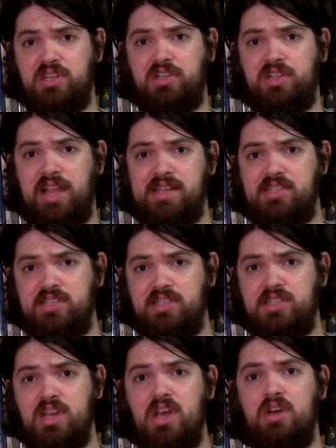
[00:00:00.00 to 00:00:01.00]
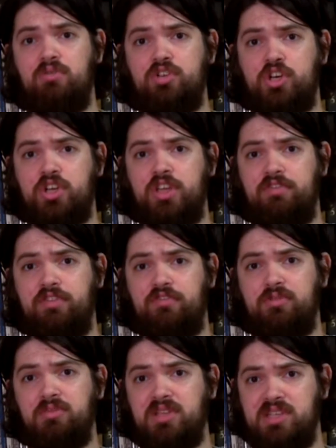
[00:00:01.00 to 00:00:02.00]
and classes which are given
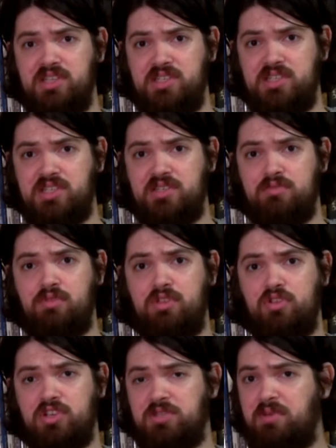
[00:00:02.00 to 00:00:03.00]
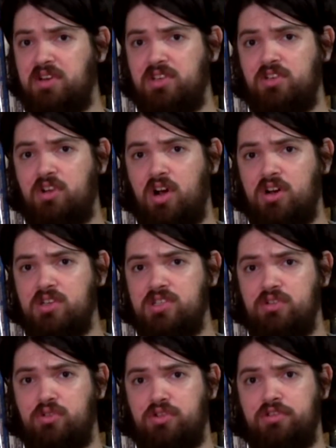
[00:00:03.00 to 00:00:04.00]
from lists with corresponding cards
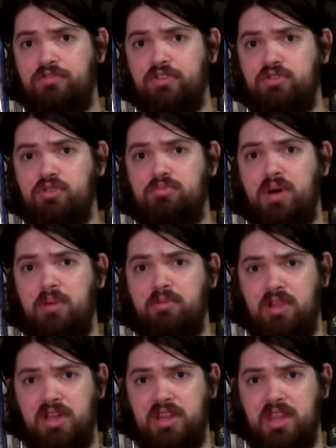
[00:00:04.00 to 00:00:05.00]
in order for you to populate